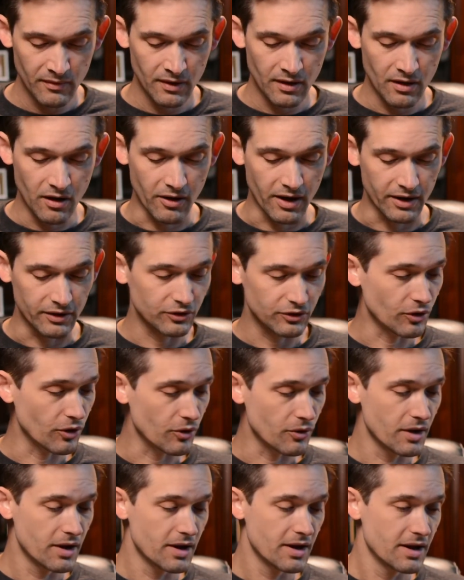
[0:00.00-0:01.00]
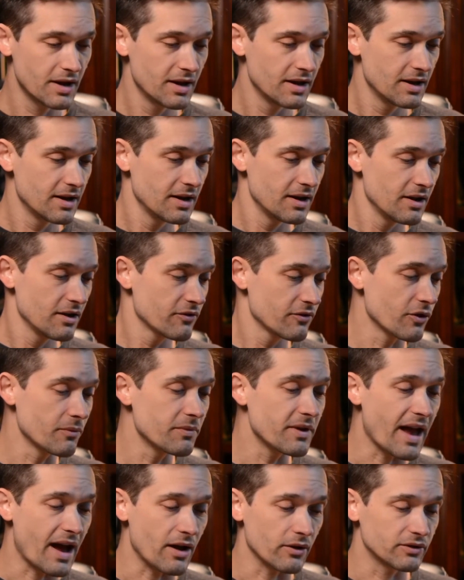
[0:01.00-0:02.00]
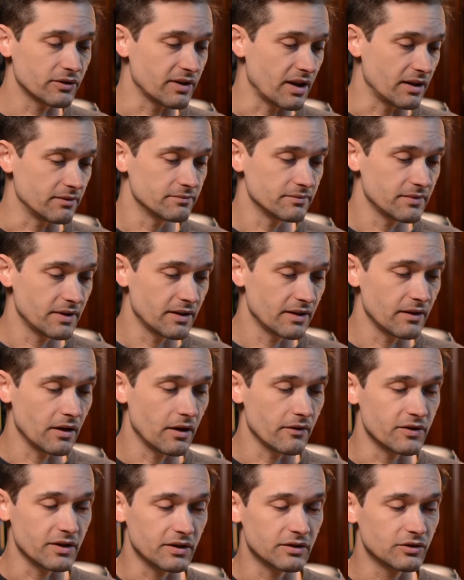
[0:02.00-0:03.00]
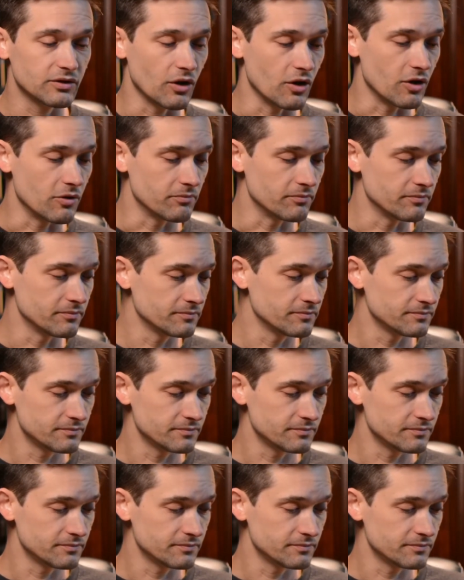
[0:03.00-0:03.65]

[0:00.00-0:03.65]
All right, so from the outset of this psalm,